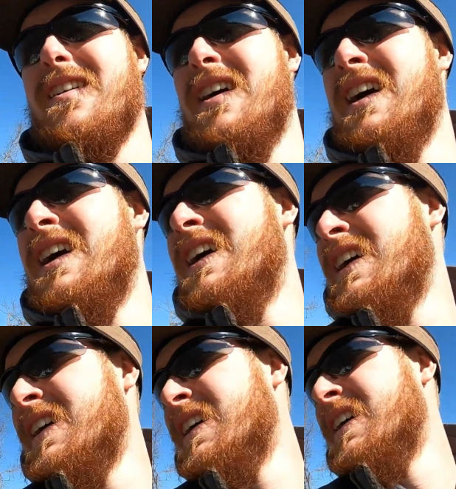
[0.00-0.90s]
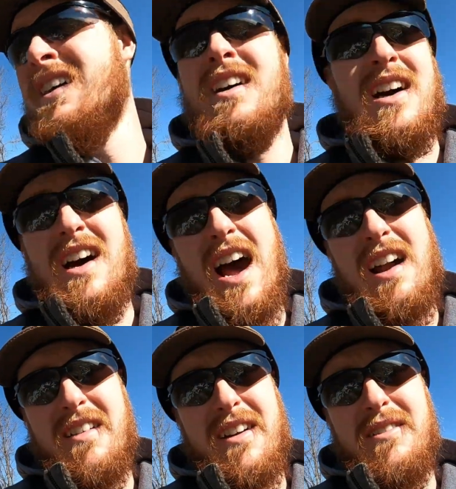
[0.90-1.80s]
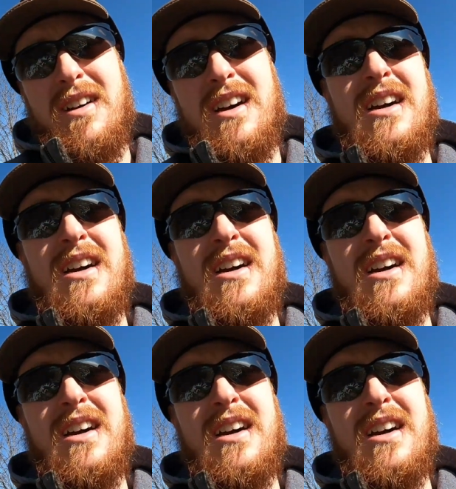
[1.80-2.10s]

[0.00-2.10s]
or I don't know.